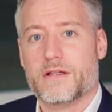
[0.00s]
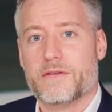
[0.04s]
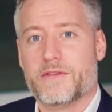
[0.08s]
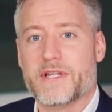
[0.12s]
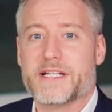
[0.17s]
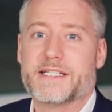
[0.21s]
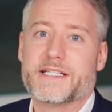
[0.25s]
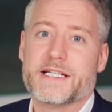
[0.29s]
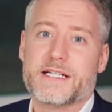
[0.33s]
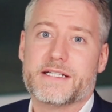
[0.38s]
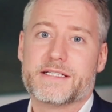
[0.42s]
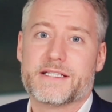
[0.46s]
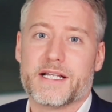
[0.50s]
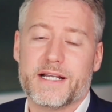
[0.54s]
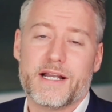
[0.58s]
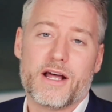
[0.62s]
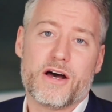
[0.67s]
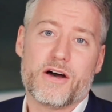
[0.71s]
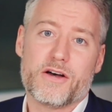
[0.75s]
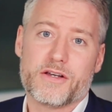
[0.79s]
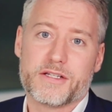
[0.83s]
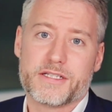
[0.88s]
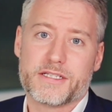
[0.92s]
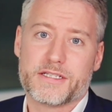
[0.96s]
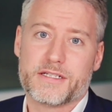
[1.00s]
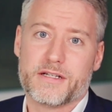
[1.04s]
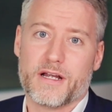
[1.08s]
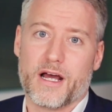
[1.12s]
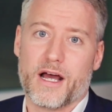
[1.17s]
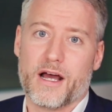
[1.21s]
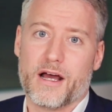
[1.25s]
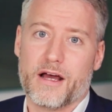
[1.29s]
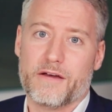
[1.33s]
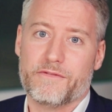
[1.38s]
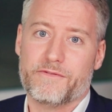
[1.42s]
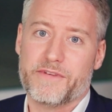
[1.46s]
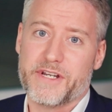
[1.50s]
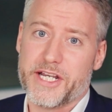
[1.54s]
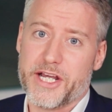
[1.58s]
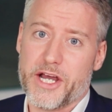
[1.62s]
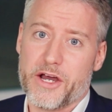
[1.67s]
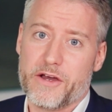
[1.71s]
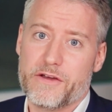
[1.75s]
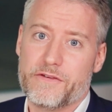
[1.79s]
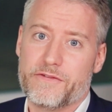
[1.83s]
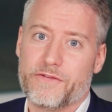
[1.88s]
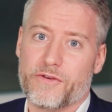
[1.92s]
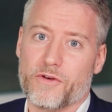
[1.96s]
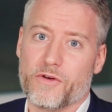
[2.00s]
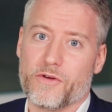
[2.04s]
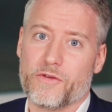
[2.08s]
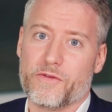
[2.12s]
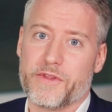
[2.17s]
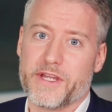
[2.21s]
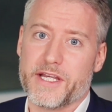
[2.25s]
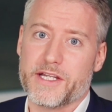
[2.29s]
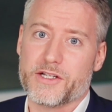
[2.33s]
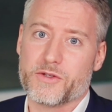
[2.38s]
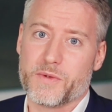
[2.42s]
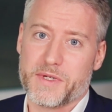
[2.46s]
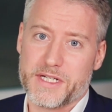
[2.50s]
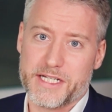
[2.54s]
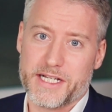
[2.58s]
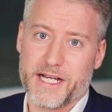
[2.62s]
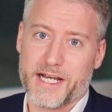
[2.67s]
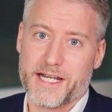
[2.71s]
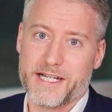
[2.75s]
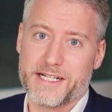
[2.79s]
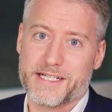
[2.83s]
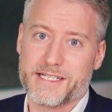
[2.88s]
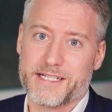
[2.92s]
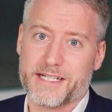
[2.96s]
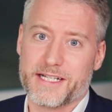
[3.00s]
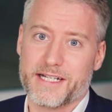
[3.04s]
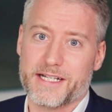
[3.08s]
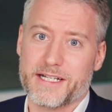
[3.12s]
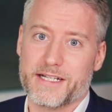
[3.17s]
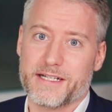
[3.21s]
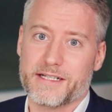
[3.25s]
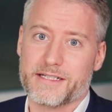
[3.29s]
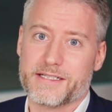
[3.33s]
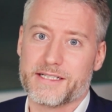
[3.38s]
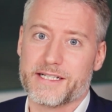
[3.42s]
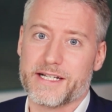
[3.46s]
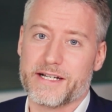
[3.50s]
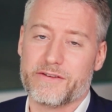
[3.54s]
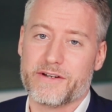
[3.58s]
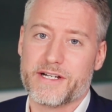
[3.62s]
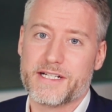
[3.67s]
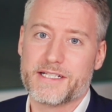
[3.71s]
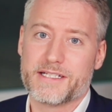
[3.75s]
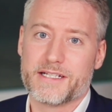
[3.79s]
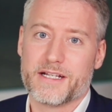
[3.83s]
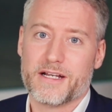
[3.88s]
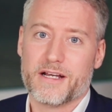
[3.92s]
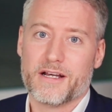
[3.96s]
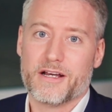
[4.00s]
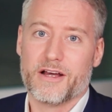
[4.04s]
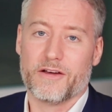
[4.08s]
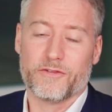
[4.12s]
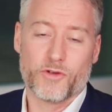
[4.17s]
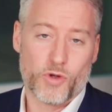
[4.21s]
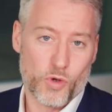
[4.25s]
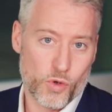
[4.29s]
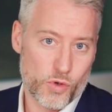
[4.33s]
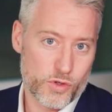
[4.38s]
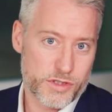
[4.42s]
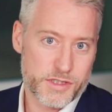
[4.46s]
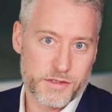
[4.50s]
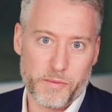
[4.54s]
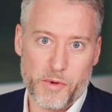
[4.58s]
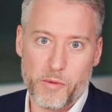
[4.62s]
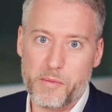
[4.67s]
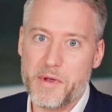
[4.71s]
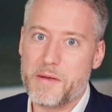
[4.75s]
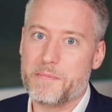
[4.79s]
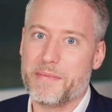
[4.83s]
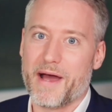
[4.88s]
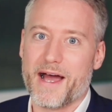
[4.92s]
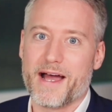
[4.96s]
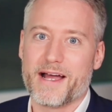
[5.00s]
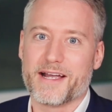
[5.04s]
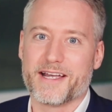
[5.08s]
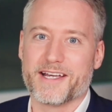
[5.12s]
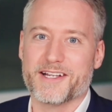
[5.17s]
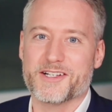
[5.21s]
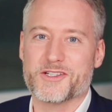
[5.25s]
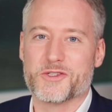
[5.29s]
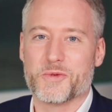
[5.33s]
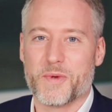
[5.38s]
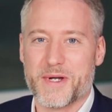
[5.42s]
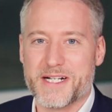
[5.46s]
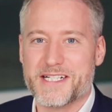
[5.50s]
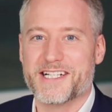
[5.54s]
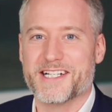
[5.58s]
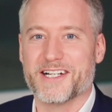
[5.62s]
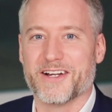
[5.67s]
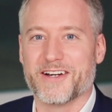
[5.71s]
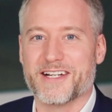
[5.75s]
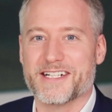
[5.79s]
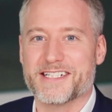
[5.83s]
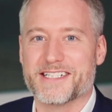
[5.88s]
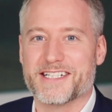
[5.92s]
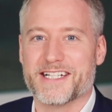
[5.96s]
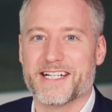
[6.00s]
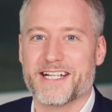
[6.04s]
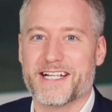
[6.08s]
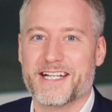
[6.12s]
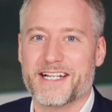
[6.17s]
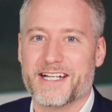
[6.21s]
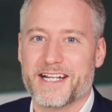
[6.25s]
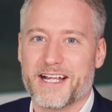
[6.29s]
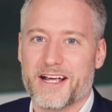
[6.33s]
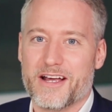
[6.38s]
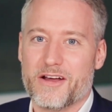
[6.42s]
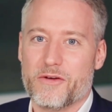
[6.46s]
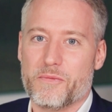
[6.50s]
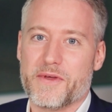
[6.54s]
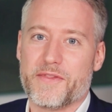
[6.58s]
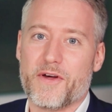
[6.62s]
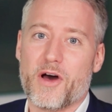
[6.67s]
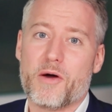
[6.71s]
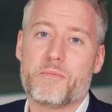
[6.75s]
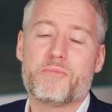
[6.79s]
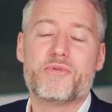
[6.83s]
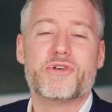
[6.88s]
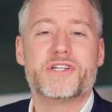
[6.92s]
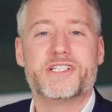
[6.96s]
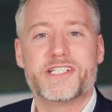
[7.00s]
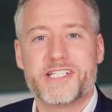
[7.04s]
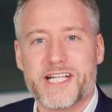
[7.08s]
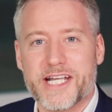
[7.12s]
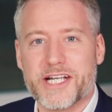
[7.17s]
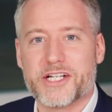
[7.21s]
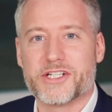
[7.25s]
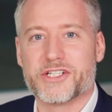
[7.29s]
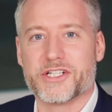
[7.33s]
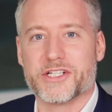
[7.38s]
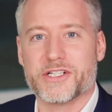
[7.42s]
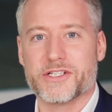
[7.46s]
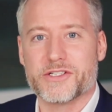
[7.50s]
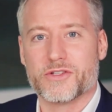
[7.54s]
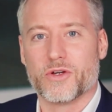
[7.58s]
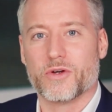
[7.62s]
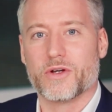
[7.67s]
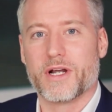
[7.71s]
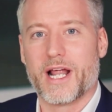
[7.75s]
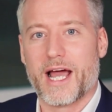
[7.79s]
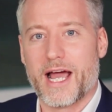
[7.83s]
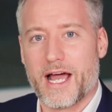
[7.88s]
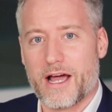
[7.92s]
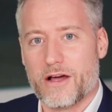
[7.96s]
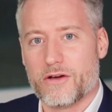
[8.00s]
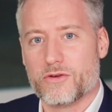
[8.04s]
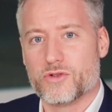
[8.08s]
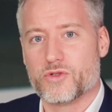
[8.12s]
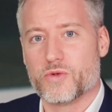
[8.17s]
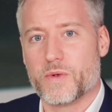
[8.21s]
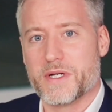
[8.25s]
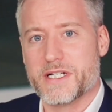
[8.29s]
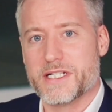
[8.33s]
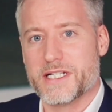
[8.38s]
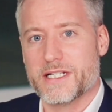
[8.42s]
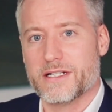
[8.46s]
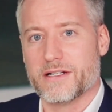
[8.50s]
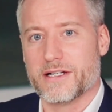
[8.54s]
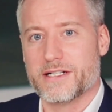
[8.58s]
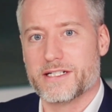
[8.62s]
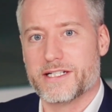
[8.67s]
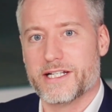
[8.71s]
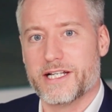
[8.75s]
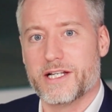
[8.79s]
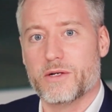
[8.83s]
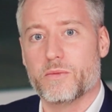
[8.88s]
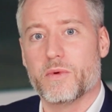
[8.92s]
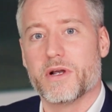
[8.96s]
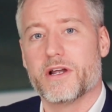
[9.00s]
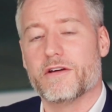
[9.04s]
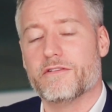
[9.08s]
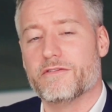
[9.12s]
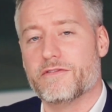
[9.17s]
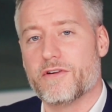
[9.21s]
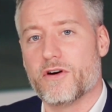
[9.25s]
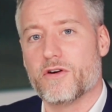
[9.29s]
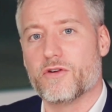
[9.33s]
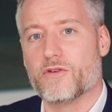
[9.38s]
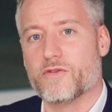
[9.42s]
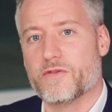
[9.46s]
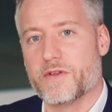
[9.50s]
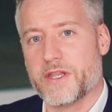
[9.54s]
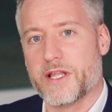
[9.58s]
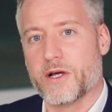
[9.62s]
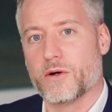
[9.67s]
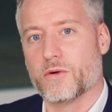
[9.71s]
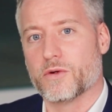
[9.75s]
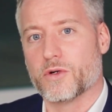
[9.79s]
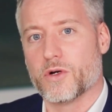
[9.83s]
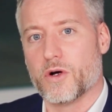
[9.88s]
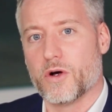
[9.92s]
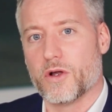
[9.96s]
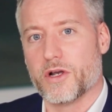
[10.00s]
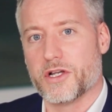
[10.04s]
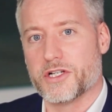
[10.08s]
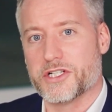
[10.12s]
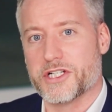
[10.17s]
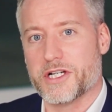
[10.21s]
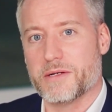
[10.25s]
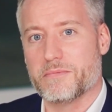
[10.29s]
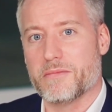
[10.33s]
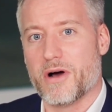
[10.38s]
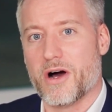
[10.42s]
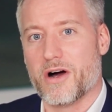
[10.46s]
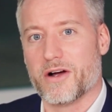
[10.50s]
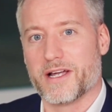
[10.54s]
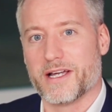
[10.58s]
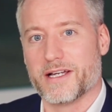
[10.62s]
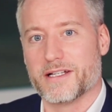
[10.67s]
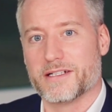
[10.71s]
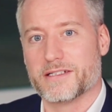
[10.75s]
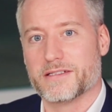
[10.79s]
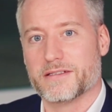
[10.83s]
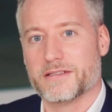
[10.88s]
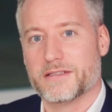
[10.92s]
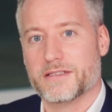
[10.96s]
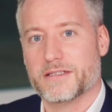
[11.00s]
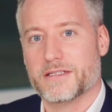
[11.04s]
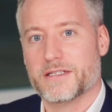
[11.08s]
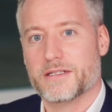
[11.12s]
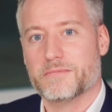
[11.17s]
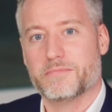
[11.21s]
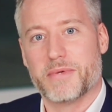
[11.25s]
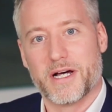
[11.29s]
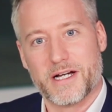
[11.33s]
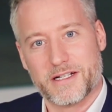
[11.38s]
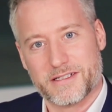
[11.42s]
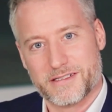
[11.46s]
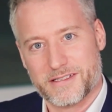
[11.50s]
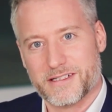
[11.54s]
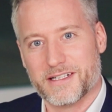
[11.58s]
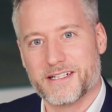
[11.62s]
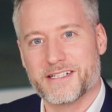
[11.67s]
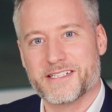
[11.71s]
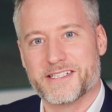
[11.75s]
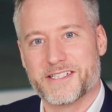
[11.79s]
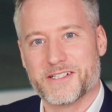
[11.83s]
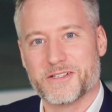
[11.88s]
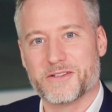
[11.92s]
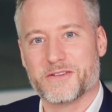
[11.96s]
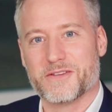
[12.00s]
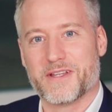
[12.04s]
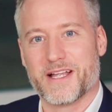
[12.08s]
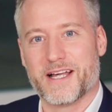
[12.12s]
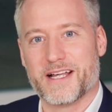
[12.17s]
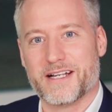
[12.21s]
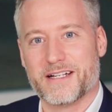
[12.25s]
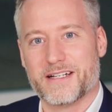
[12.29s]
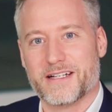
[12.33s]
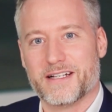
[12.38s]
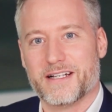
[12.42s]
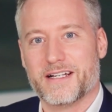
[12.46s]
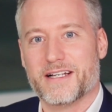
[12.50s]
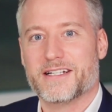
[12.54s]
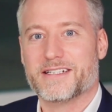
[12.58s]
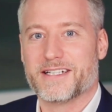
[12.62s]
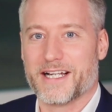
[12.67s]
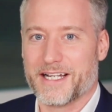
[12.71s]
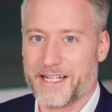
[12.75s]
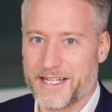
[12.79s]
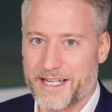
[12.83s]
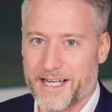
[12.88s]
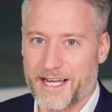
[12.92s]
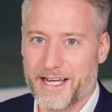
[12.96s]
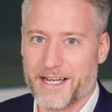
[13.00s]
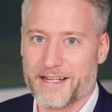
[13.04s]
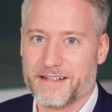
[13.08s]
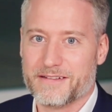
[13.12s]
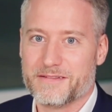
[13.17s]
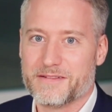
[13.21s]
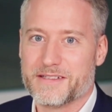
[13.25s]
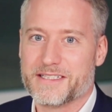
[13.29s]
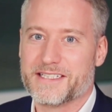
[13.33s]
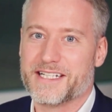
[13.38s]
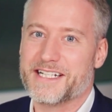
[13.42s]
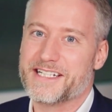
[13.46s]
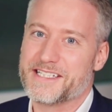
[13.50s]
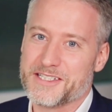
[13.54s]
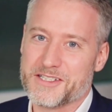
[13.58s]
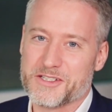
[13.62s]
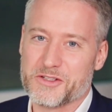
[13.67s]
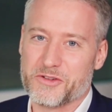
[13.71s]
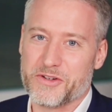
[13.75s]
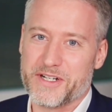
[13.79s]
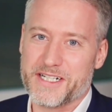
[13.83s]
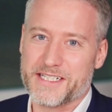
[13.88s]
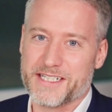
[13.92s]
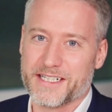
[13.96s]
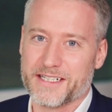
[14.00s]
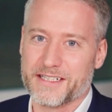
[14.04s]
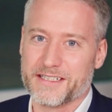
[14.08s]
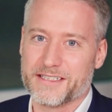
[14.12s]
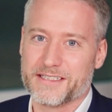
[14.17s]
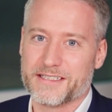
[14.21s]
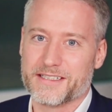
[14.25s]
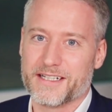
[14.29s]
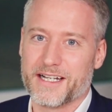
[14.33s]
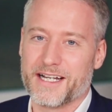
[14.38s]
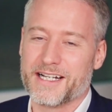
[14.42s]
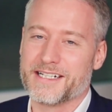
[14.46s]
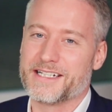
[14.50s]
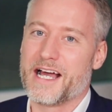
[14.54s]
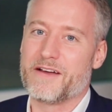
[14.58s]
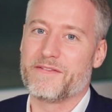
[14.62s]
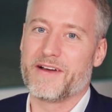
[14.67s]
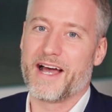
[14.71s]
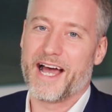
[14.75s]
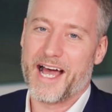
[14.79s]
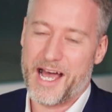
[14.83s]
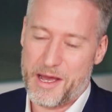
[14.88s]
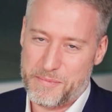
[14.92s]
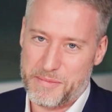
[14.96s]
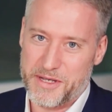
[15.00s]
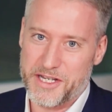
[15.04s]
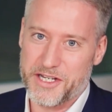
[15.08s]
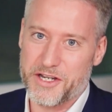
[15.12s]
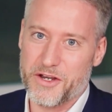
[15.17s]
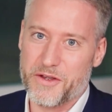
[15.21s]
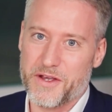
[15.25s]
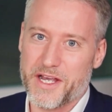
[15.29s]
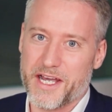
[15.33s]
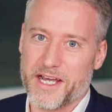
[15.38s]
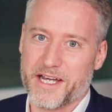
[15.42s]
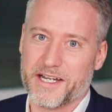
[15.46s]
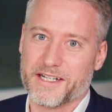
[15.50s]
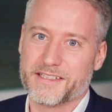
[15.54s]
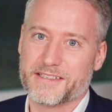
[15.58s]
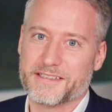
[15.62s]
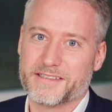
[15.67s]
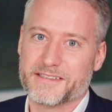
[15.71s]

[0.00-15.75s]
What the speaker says: This is the last video for the 2018 series. Of course, we'll be back in 2019 with our predictions on how 2019 will evolve in the oncology market. But until then, take care, season's greetings, and have a happy new year.